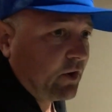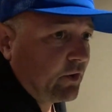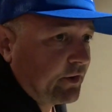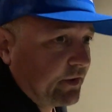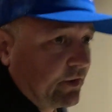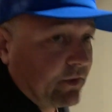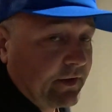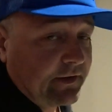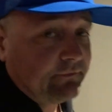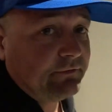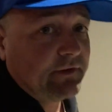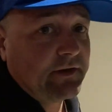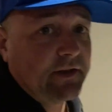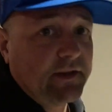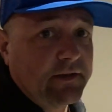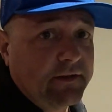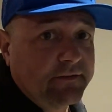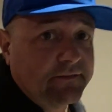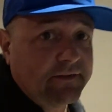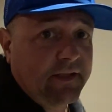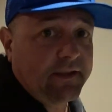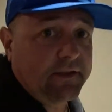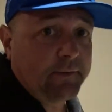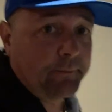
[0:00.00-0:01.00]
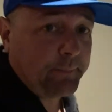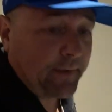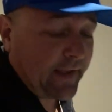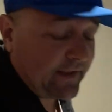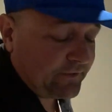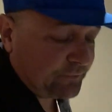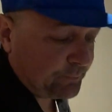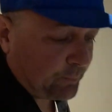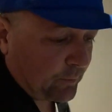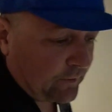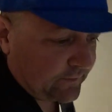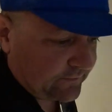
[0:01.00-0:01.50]
go. You don't even need to take your
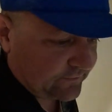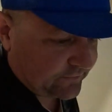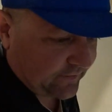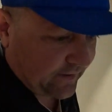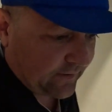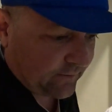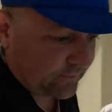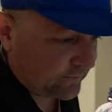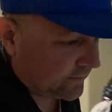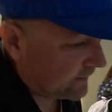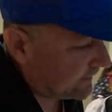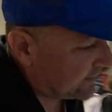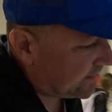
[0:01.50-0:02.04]
passports out.